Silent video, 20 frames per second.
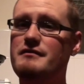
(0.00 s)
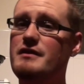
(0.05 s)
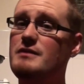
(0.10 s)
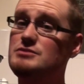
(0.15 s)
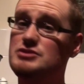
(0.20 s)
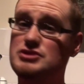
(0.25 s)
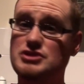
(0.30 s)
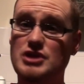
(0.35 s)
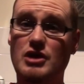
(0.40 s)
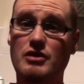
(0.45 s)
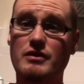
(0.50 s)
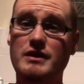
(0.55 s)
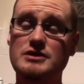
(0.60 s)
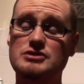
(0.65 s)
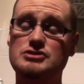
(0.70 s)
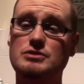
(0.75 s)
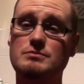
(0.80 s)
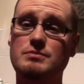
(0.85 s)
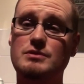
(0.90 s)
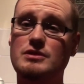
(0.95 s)
I'm sorry it
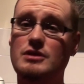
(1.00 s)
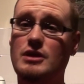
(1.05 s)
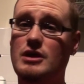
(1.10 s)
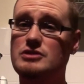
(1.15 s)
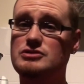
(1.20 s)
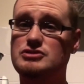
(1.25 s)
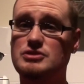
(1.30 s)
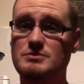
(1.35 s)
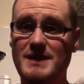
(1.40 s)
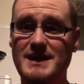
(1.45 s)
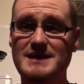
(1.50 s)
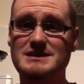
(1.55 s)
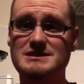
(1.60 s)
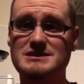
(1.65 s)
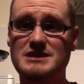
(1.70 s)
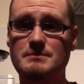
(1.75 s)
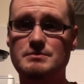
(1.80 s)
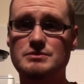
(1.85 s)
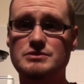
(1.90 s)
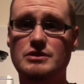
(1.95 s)
took me long to make this
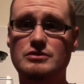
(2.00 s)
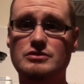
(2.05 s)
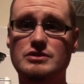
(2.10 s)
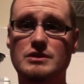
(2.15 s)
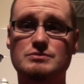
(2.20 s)
episode.